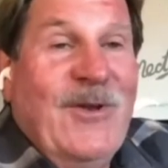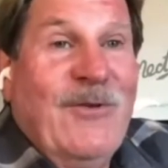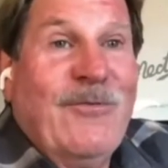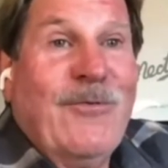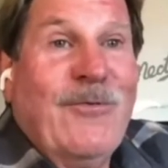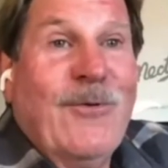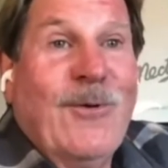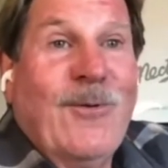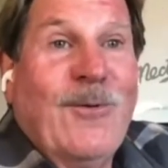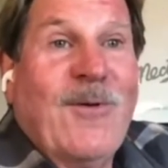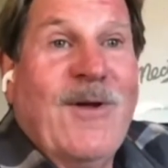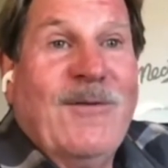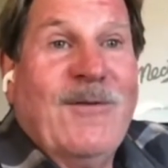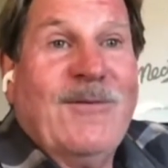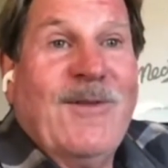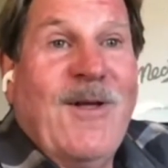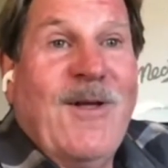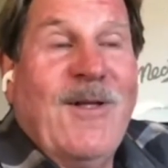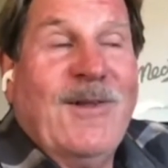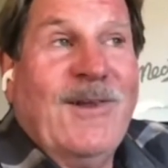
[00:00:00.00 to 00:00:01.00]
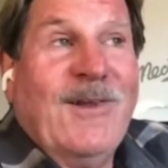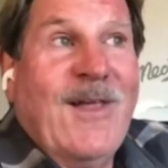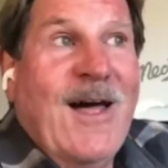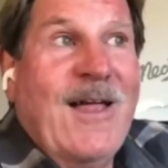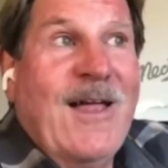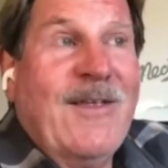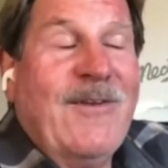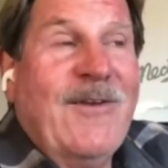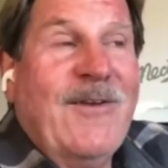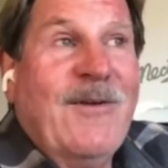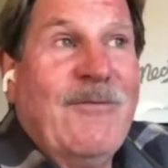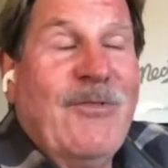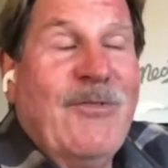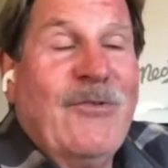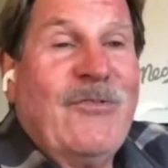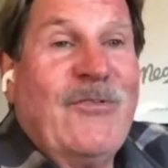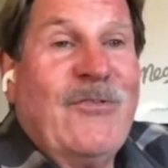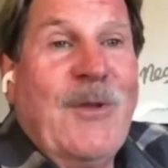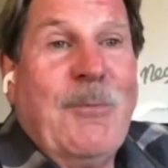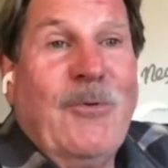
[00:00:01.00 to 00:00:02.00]
for a lot of the
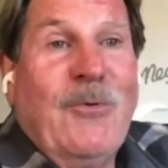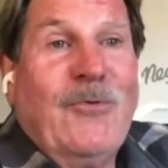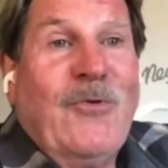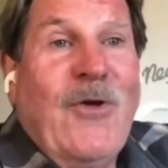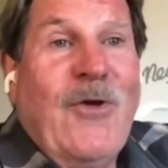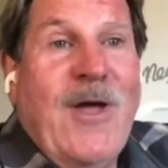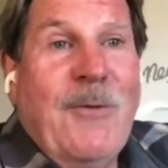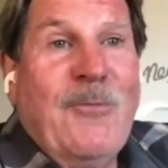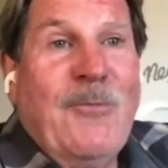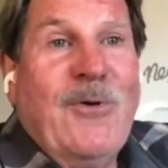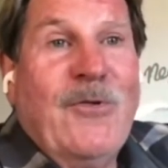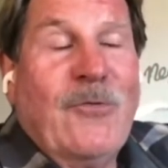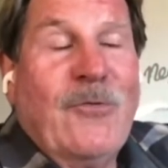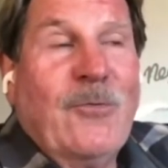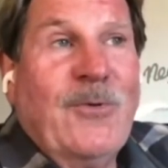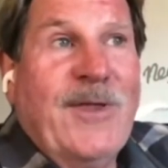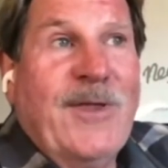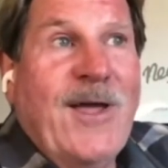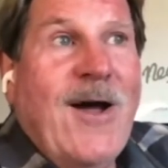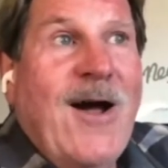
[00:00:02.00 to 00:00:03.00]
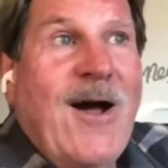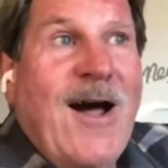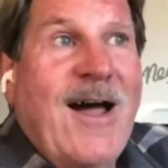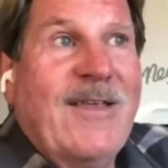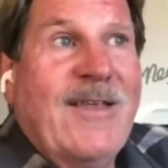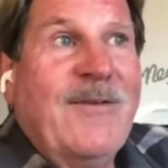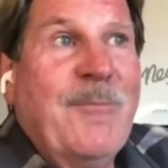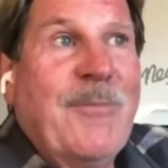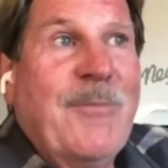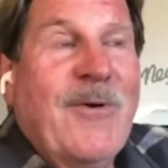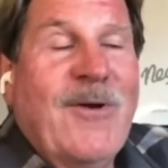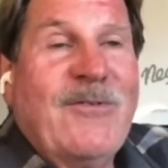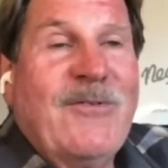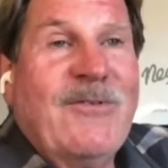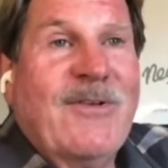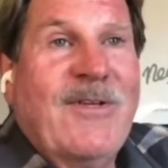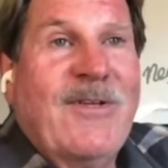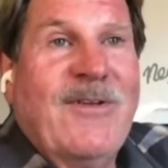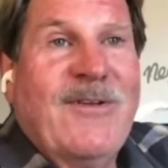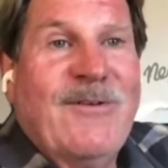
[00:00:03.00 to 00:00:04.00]
summertime when it's really hot in parts
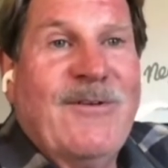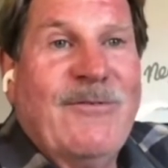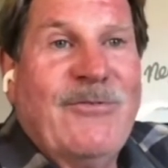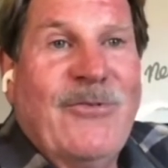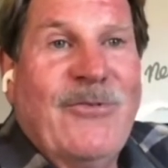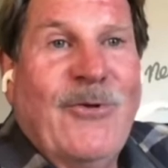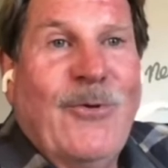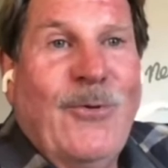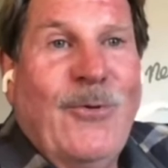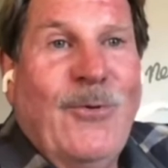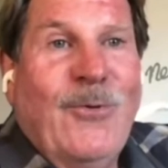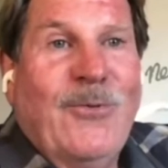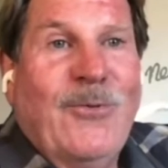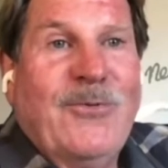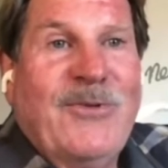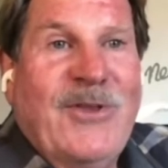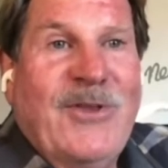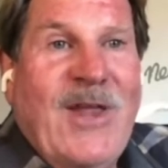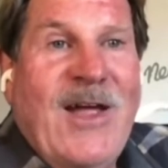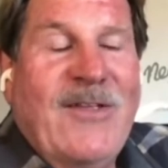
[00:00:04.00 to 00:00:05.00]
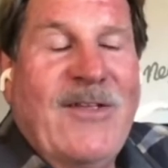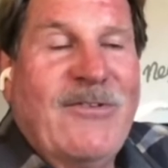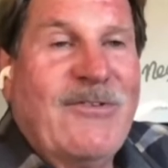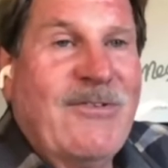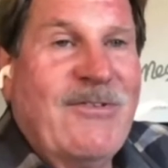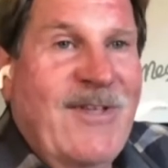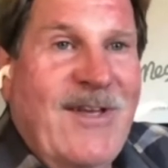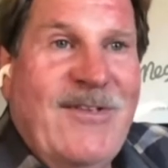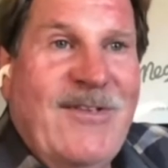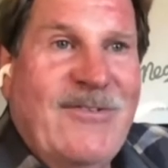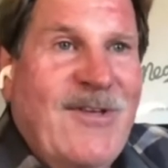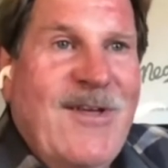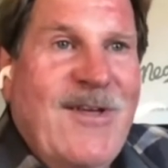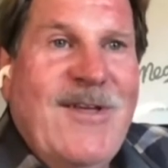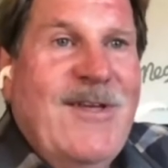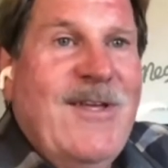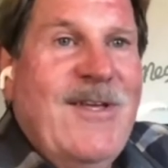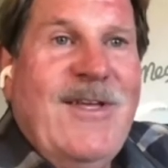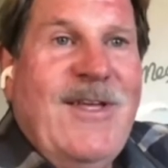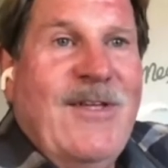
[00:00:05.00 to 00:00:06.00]
of the whole United States,
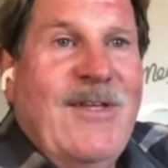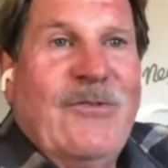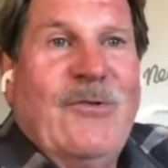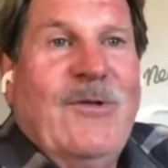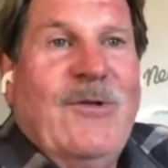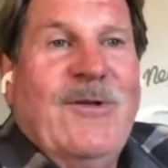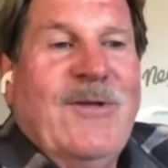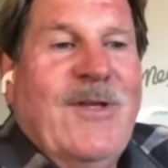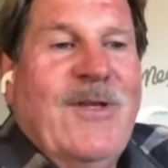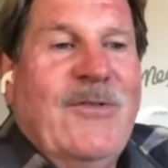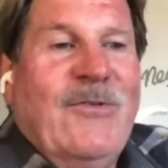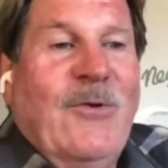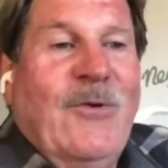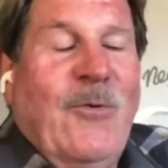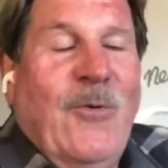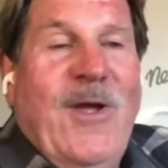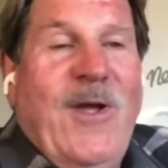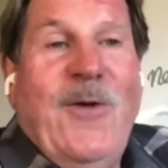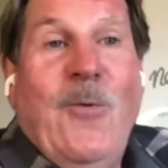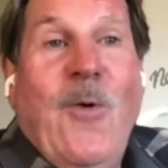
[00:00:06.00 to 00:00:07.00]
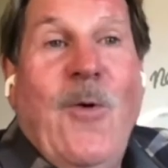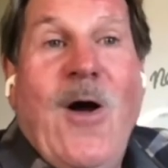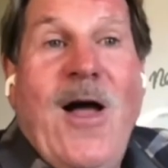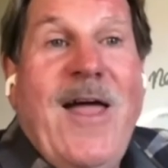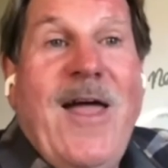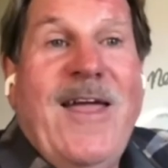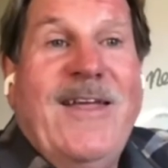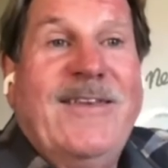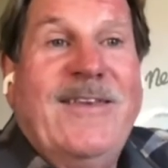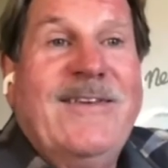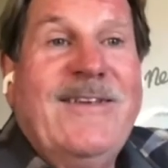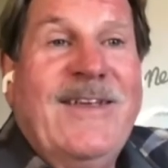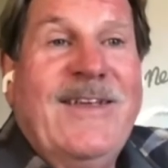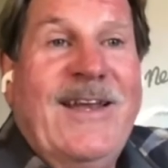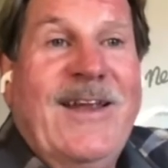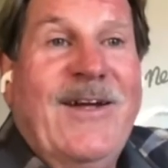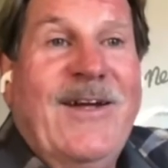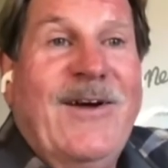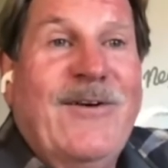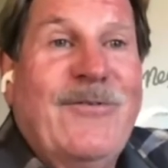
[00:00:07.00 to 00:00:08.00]
it's a great wine,
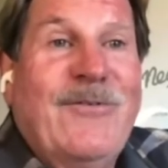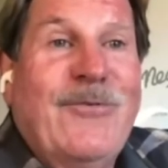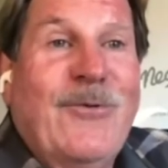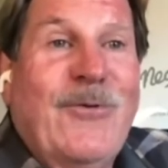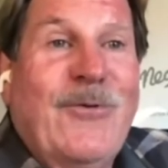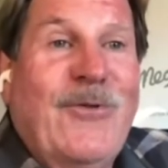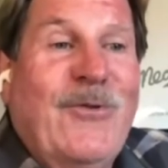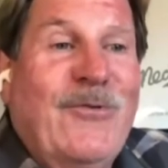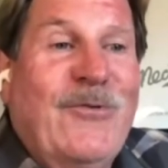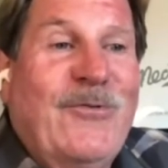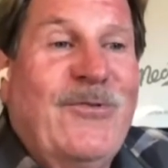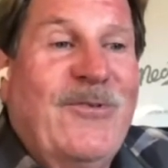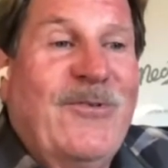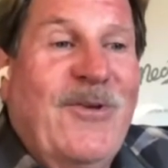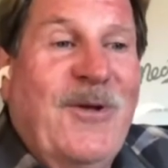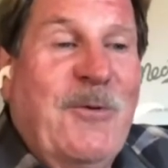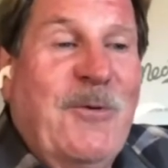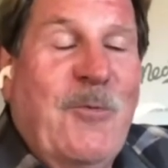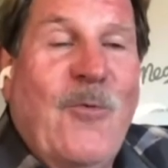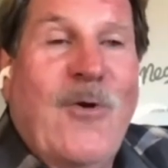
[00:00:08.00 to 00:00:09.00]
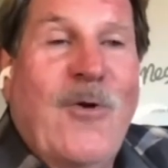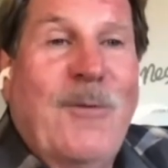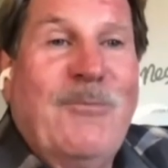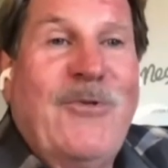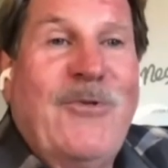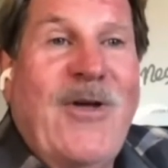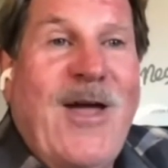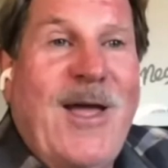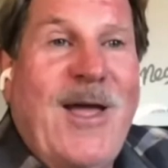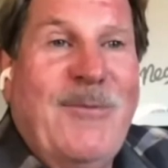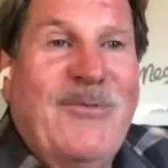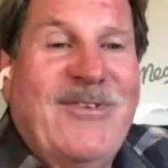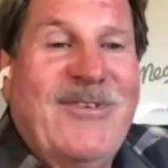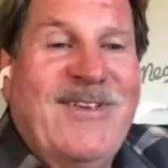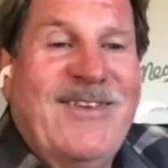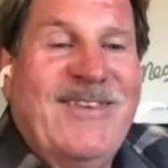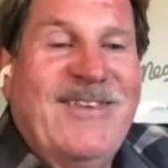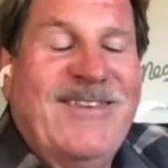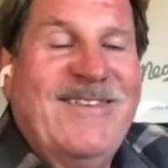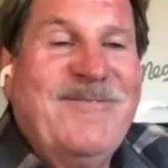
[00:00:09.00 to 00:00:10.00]
for those warm times.
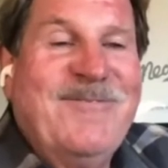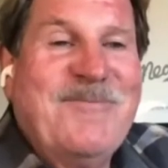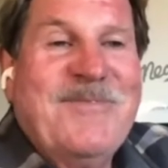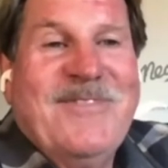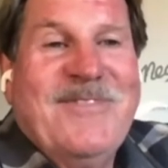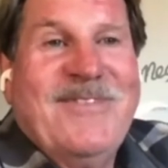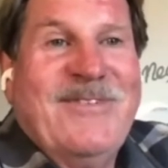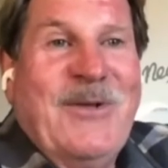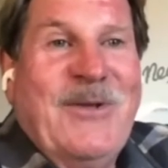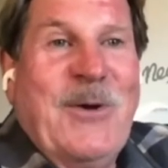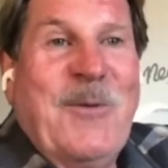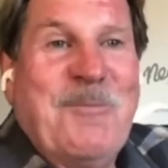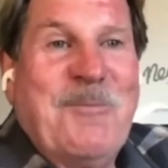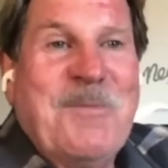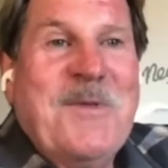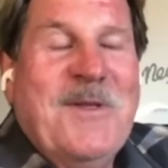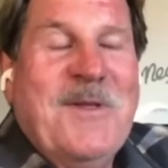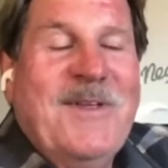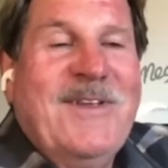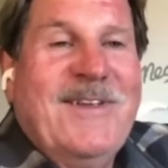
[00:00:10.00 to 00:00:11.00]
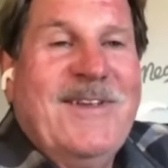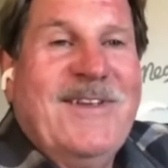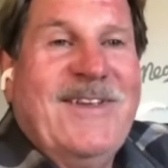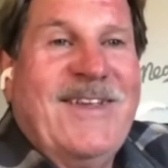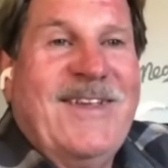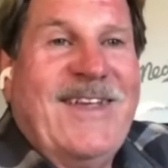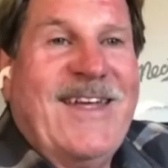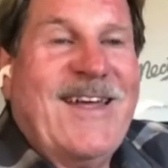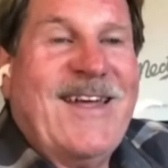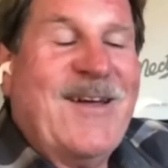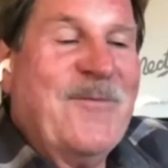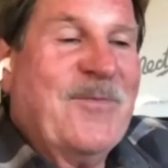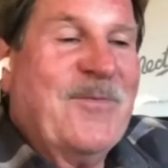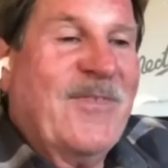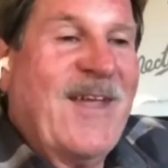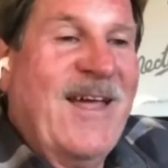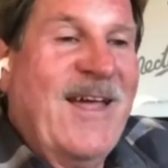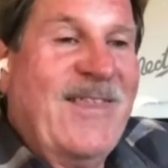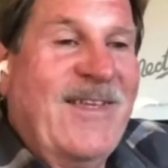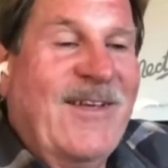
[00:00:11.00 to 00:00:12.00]
And so, yeah,
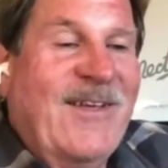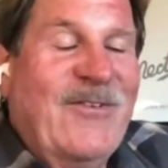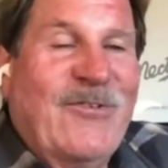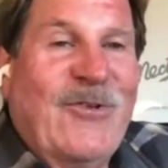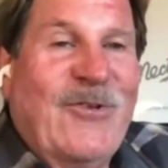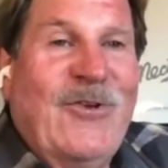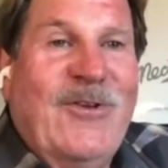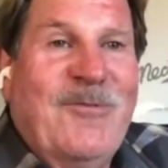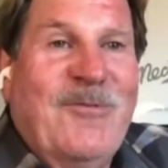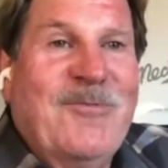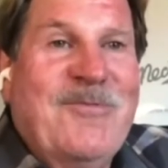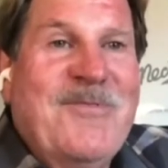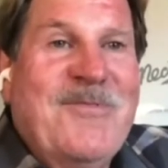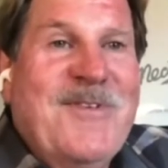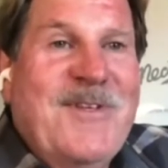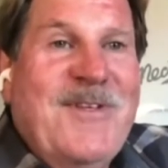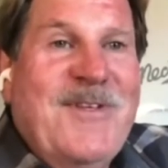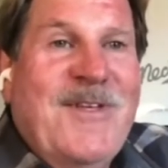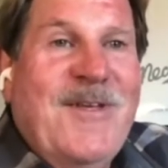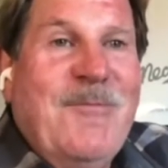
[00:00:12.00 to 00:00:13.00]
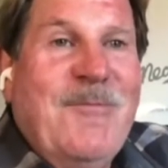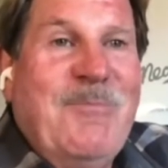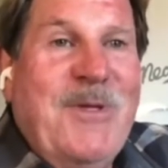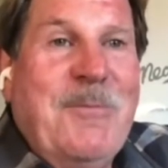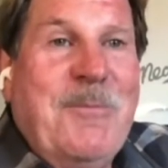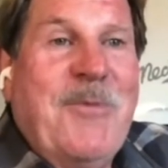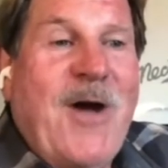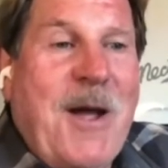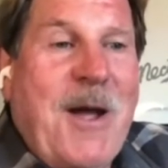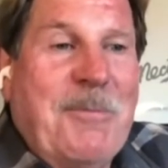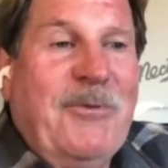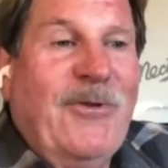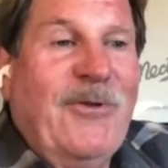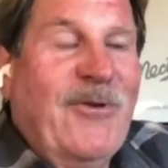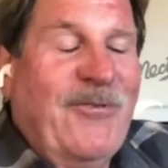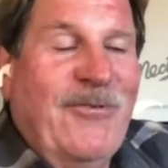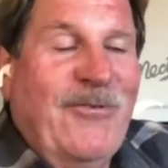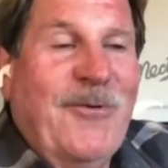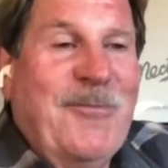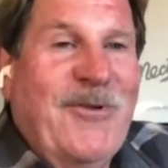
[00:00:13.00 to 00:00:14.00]
I think it's going to be popular
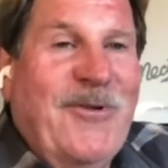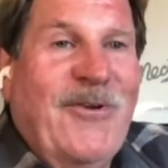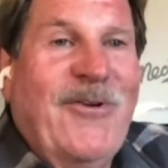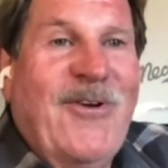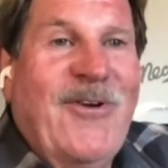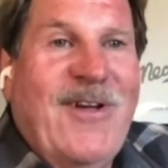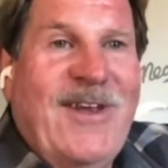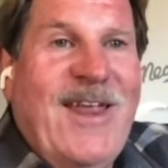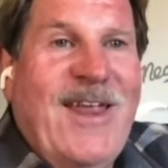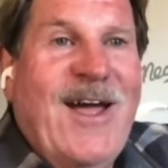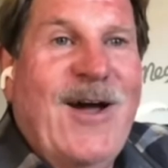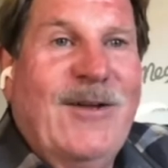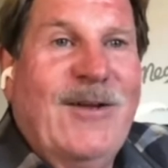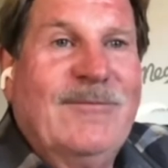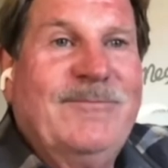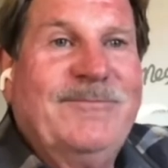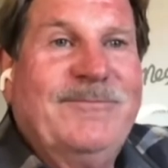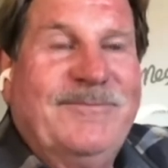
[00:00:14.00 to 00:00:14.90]
from here on out.